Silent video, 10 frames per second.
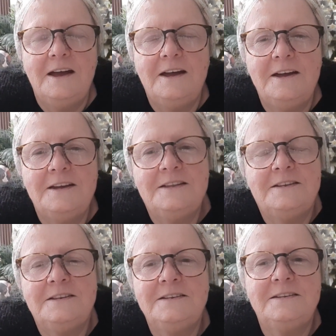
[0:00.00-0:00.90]

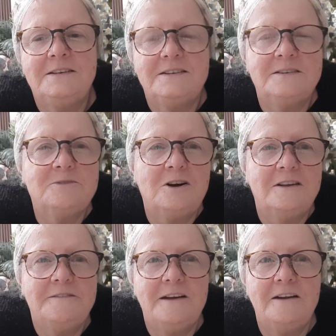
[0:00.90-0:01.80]
and some
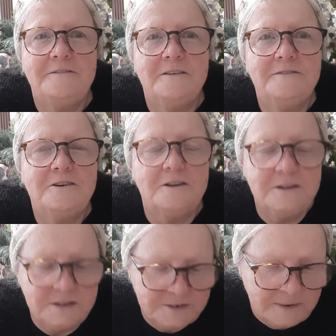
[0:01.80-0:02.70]
cauliflower if I've got
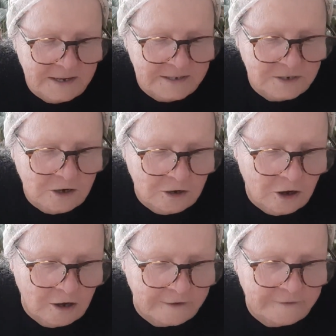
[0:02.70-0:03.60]
it. This one hasn't got
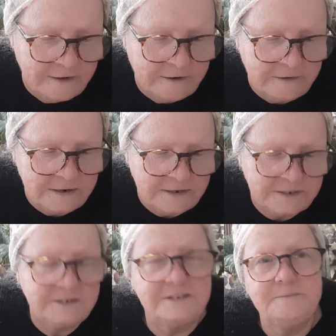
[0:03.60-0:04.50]
cauliflower in it,
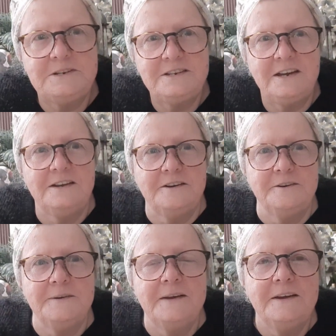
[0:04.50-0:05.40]
it's just
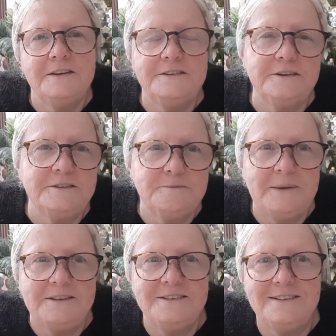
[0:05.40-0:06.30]
potato, so it's
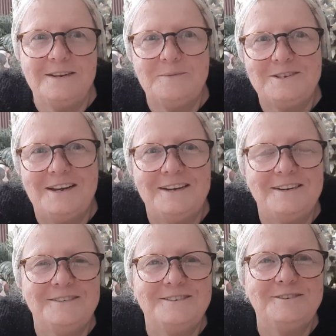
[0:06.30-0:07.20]
basically a
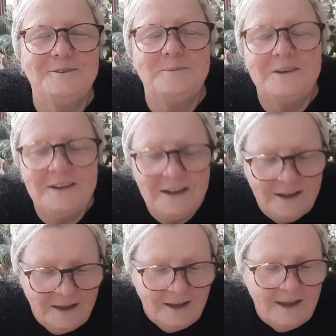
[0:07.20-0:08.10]
potato soup.
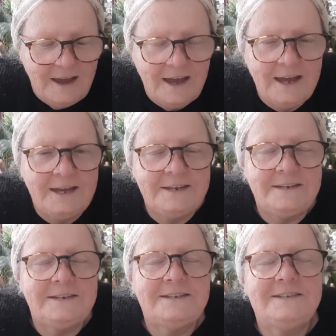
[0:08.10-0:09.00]

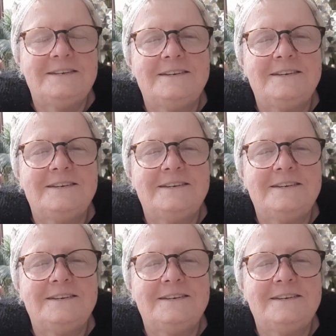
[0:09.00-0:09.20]
And